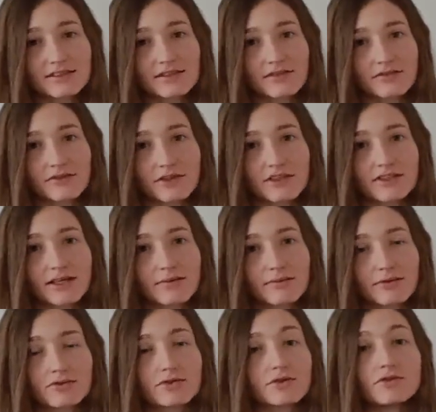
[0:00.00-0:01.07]
So for
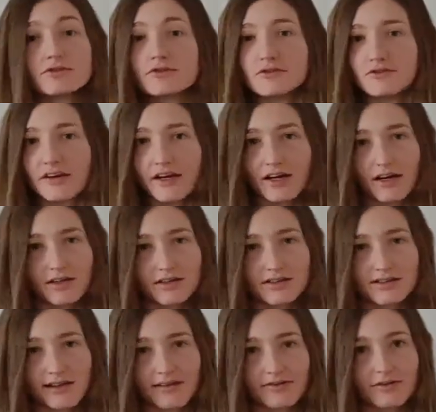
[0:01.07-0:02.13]
example, don't do very hard
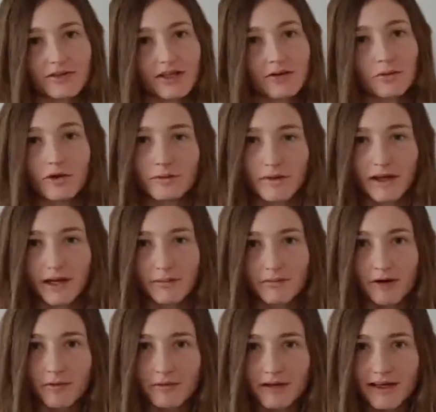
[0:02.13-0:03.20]
stuff without warming
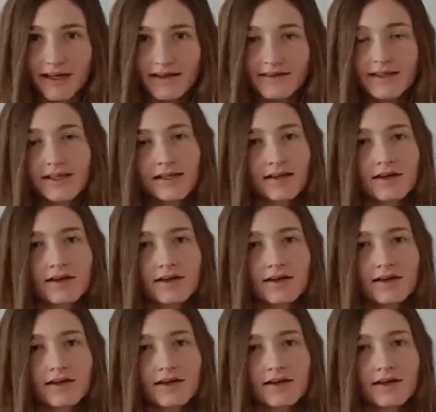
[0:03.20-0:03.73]
up properly,